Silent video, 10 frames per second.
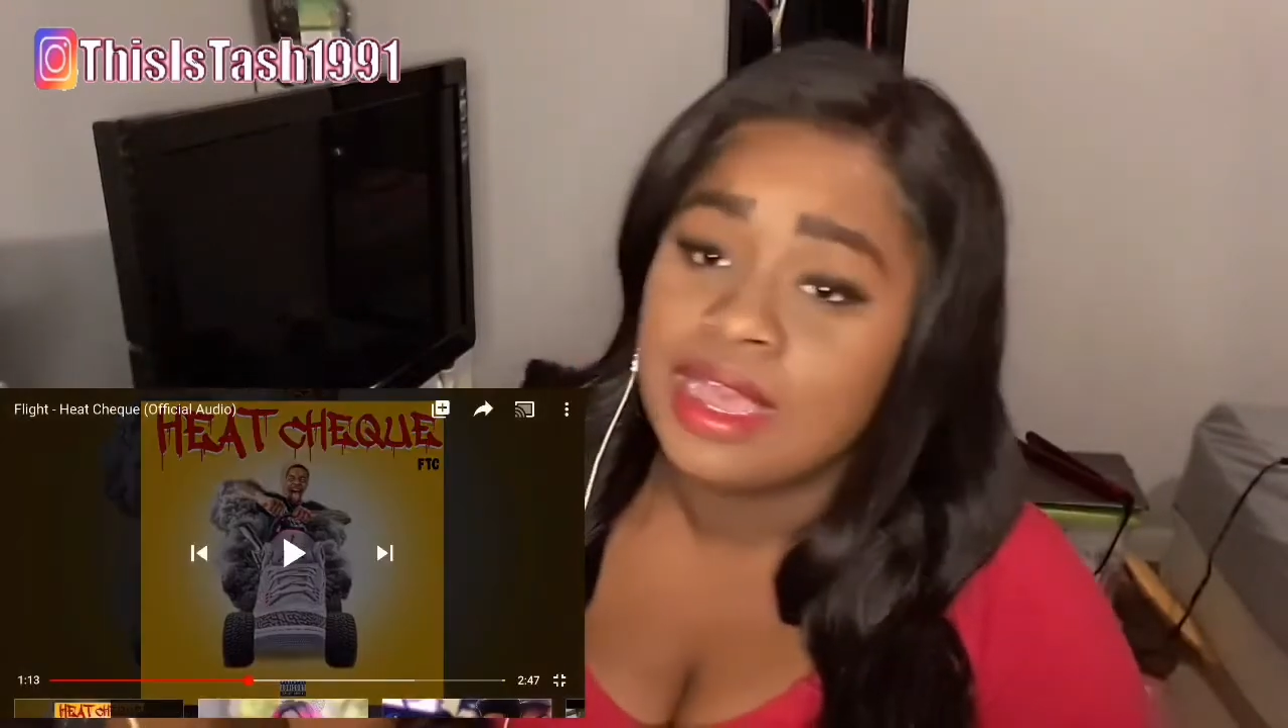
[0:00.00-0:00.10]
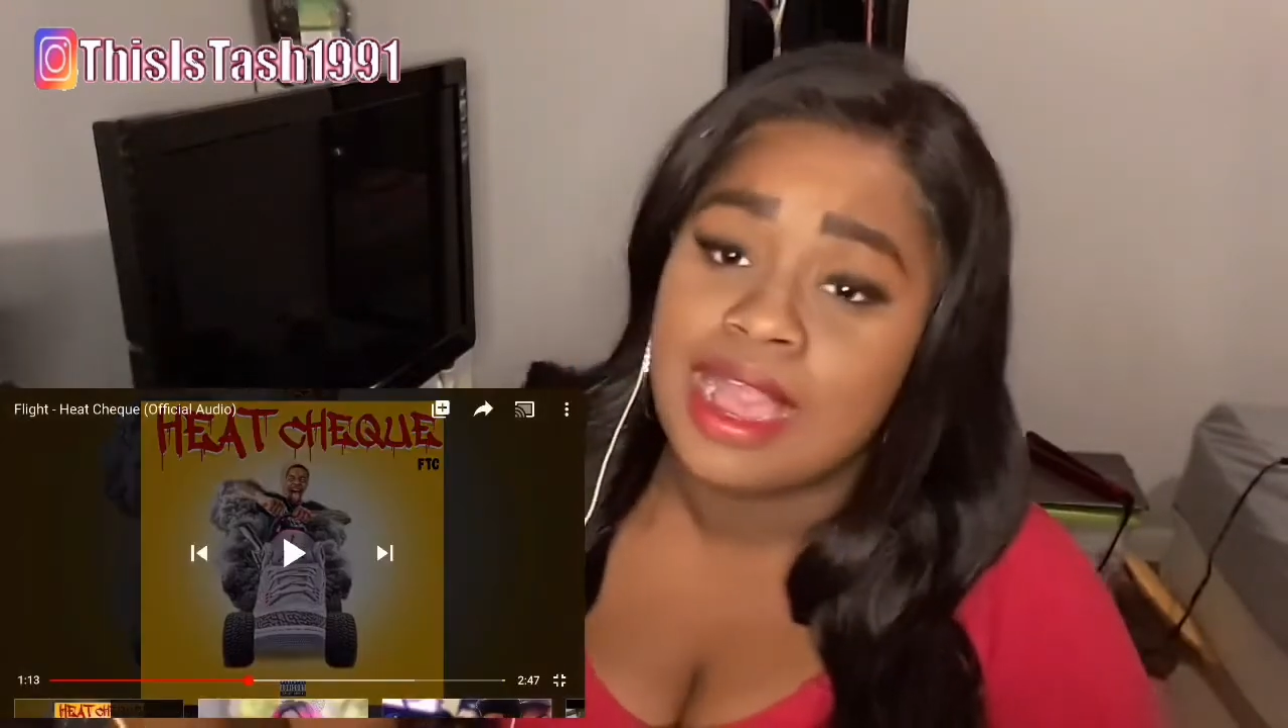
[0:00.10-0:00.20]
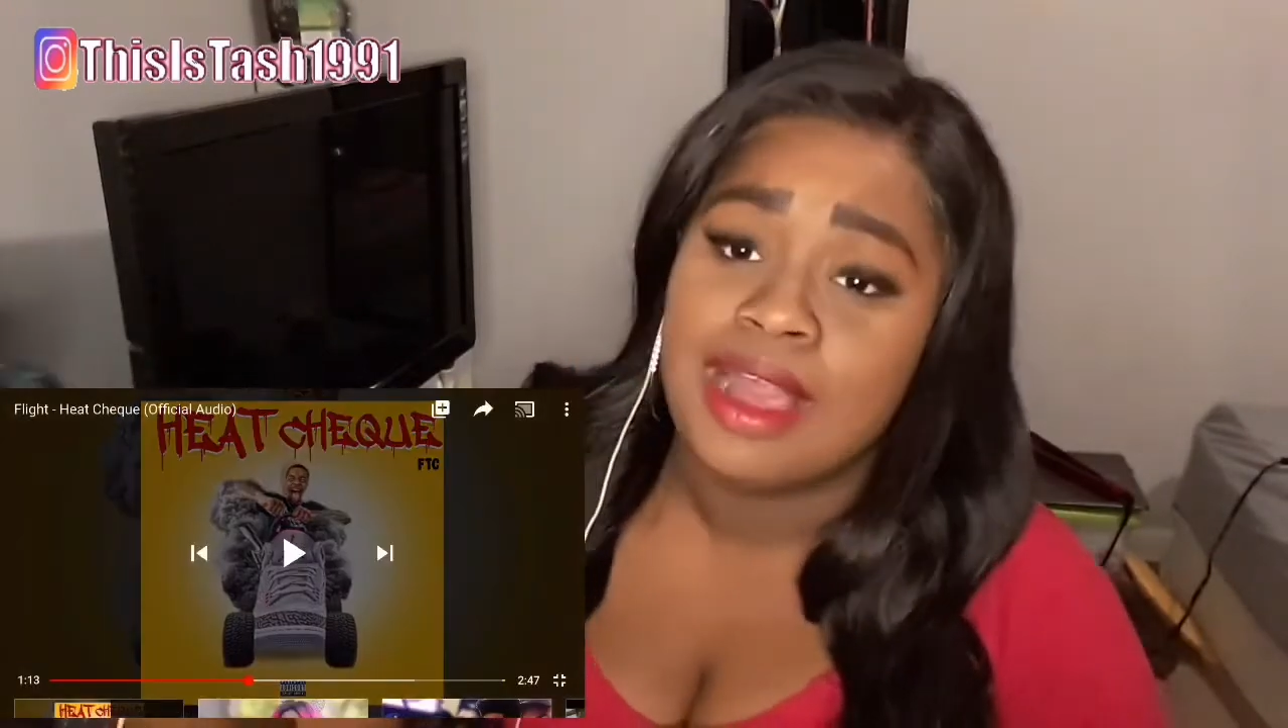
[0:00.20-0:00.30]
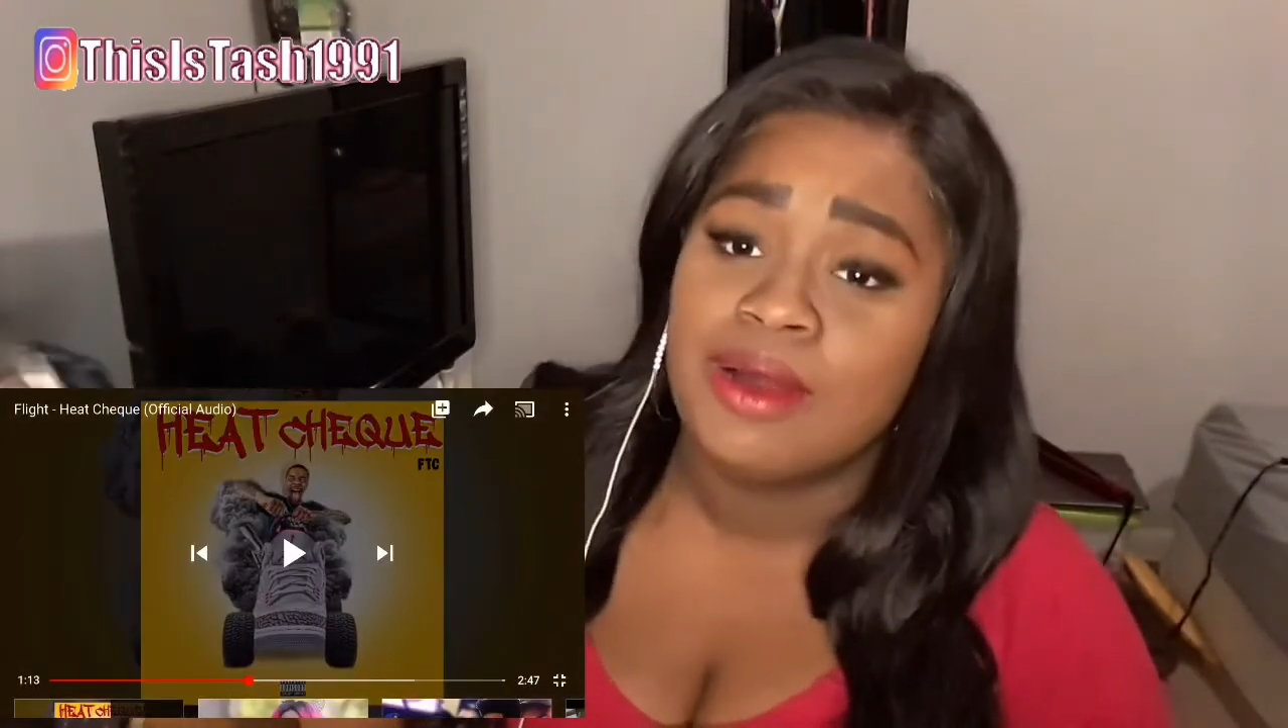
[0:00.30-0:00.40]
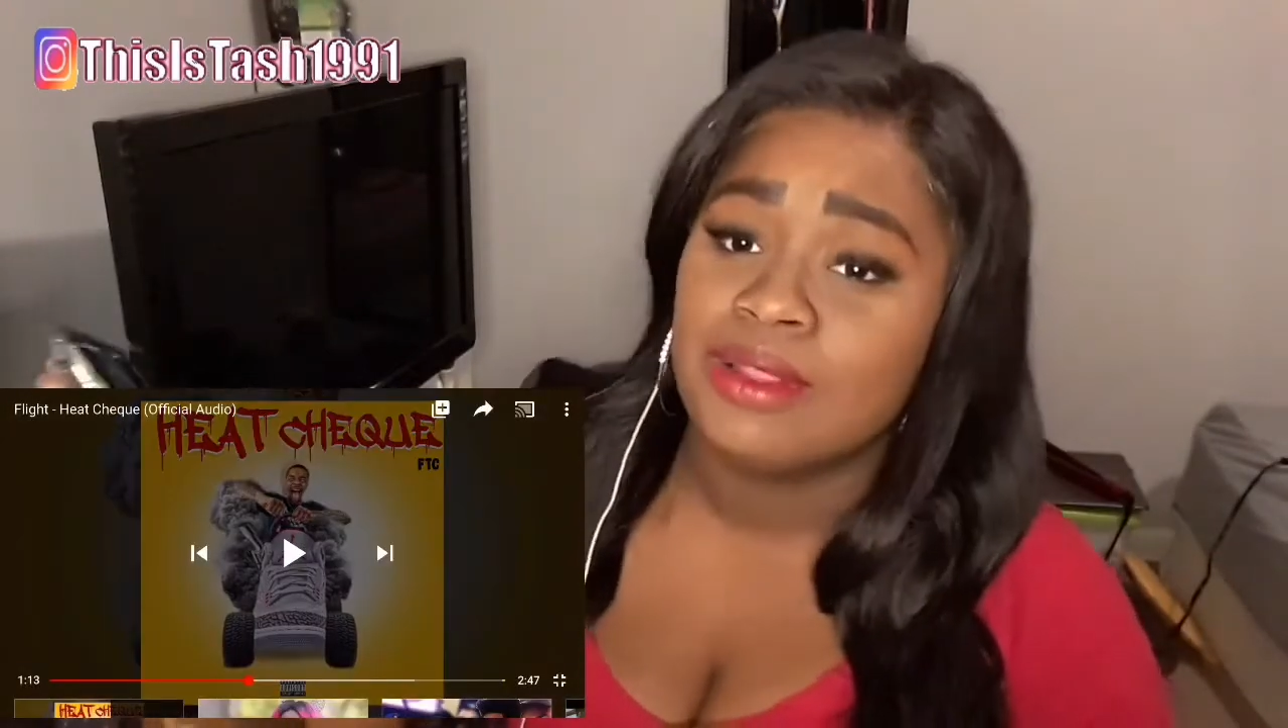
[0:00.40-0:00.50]

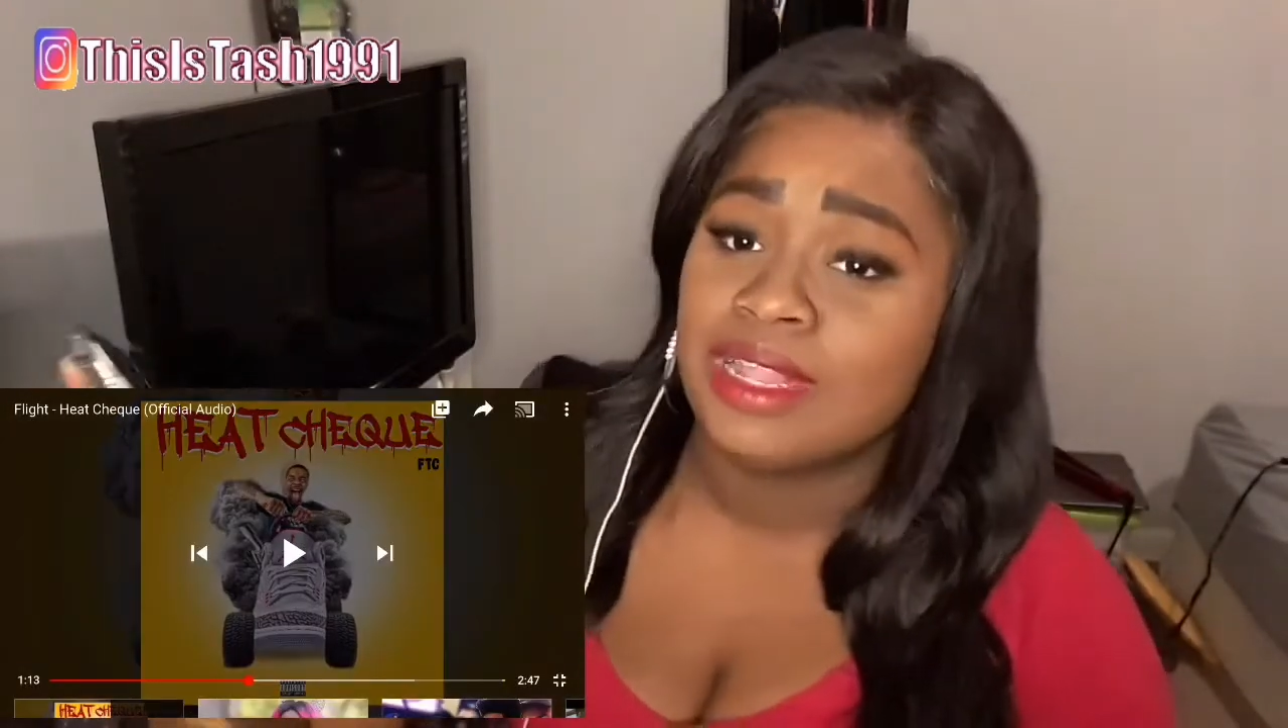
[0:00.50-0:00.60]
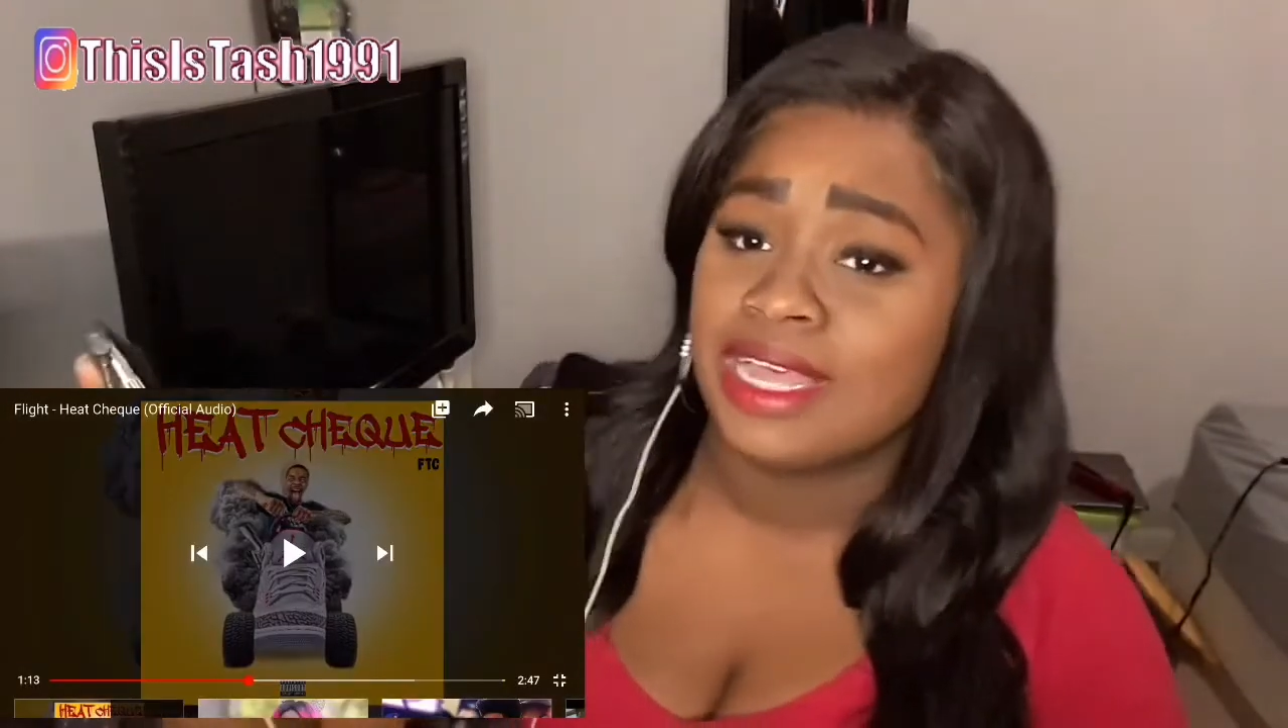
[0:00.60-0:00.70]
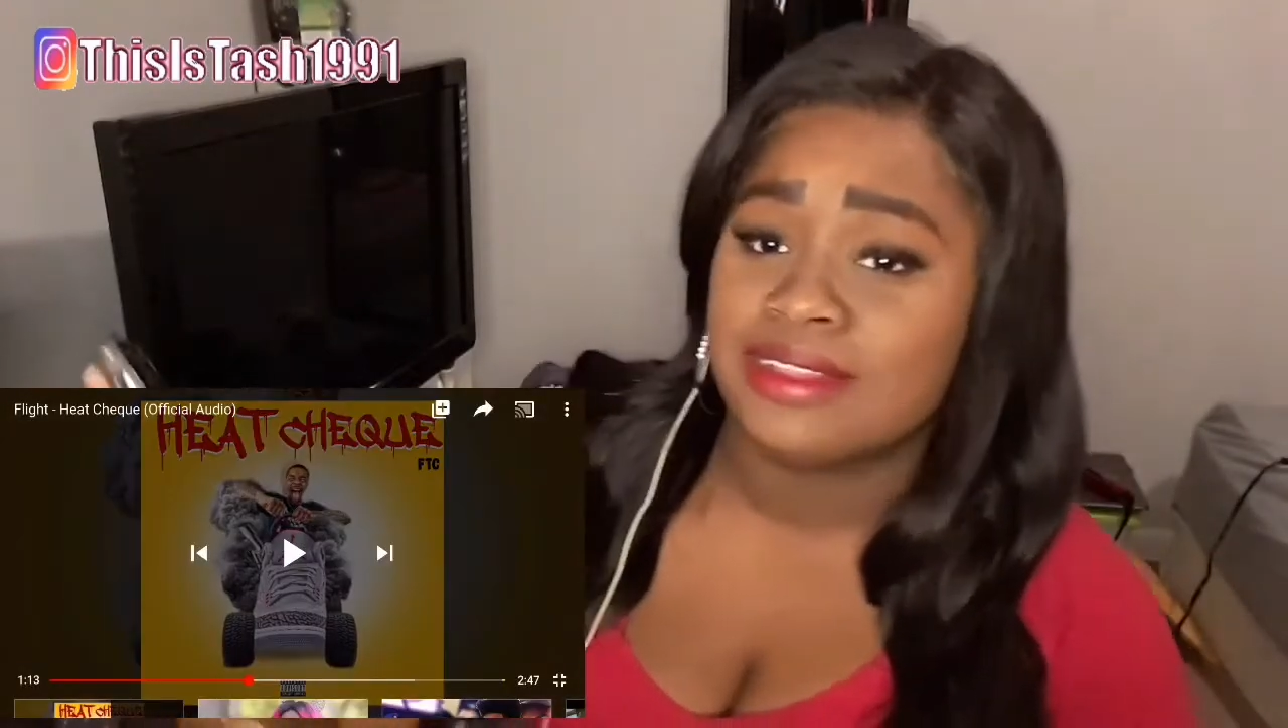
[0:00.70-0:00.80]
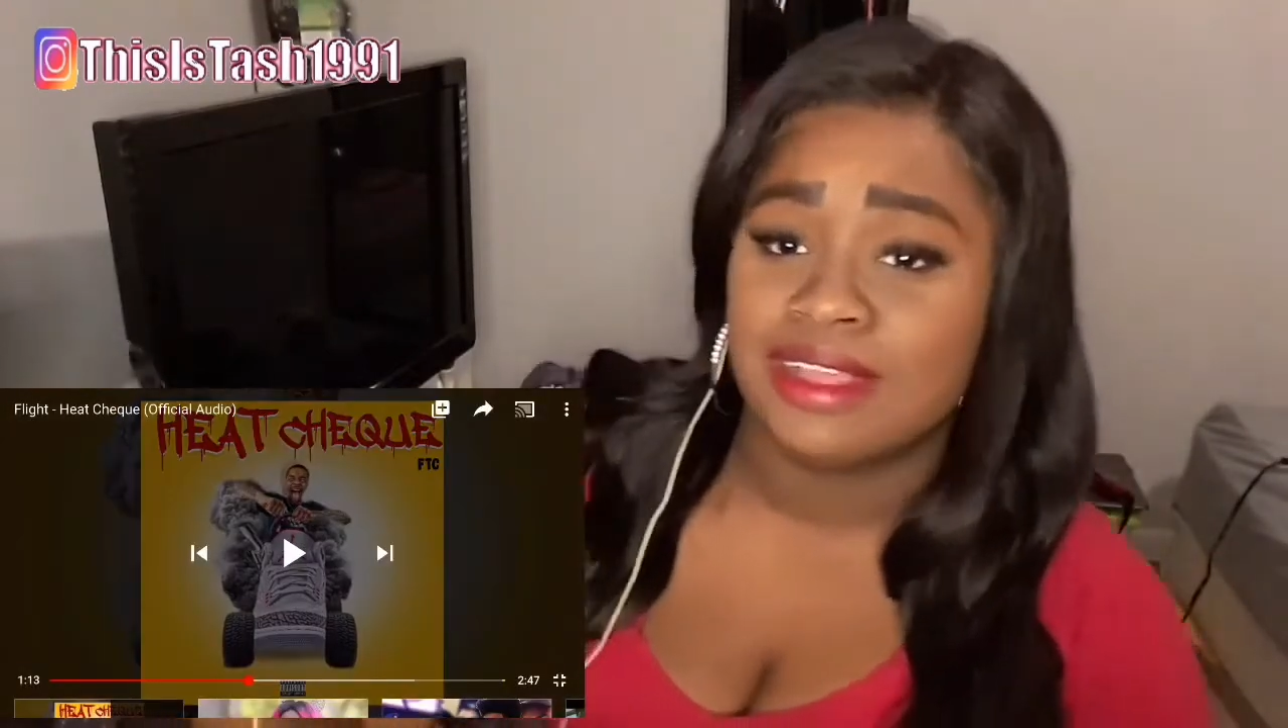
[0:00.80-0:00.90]
I don't like